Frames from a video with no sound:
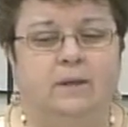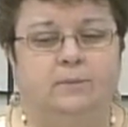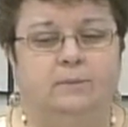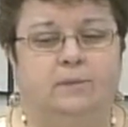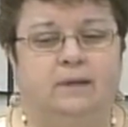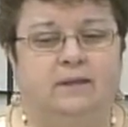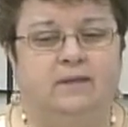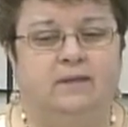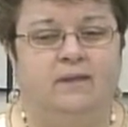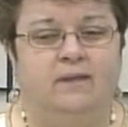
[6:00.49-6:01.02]

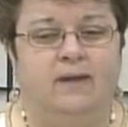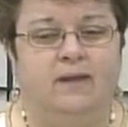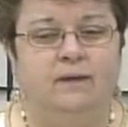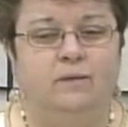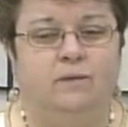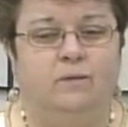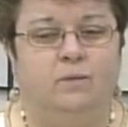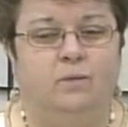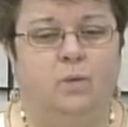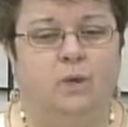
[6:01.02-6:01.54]
But
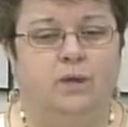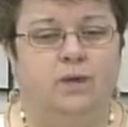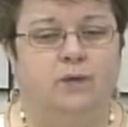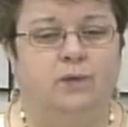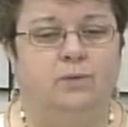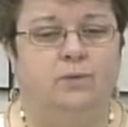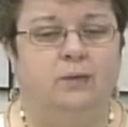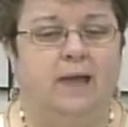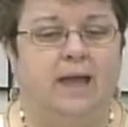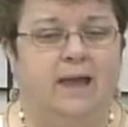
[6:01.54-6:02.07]
then when
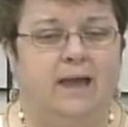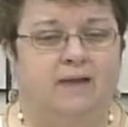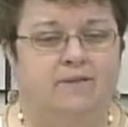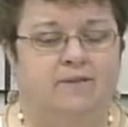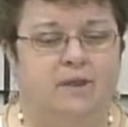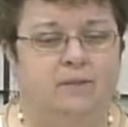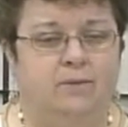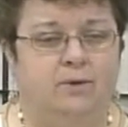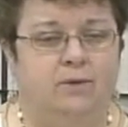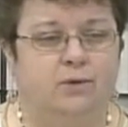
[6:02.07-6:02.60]
you have
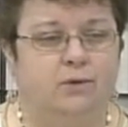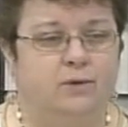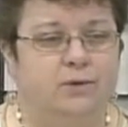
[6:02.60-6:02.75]
them go to a